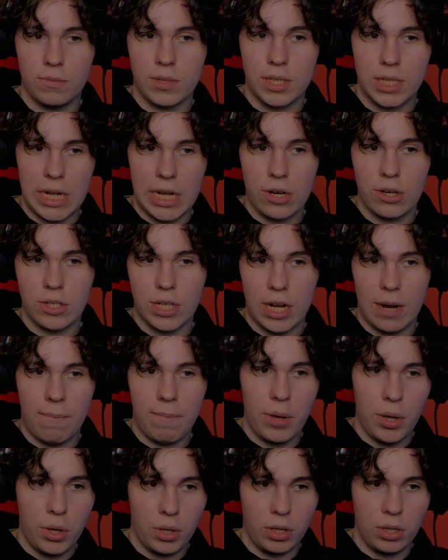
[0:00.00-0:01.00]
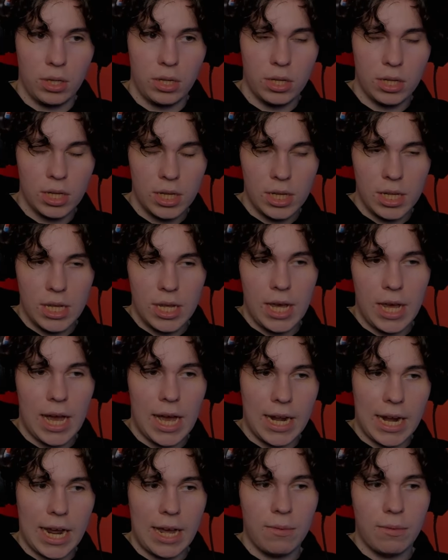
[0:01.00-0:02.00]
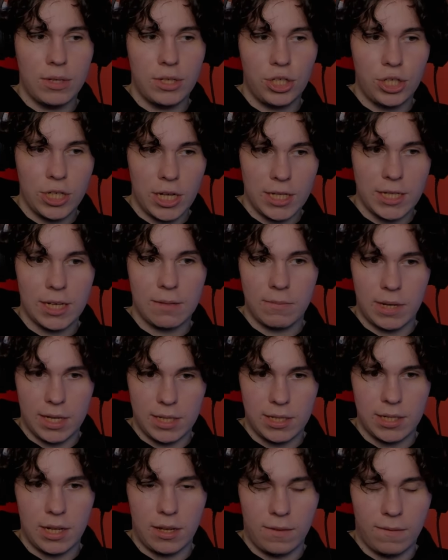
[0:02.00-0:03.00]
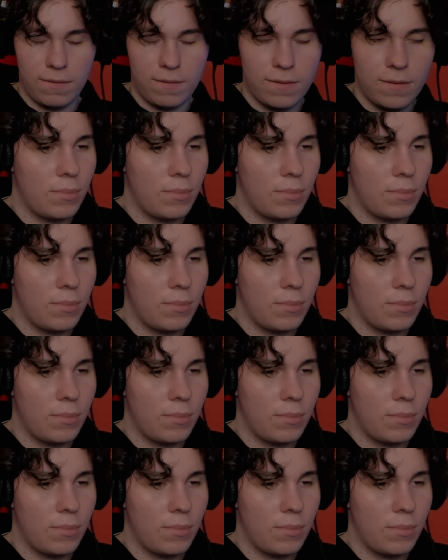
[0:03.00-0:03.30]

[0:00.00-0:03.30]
some stairs in a pool, and I was shitting myself.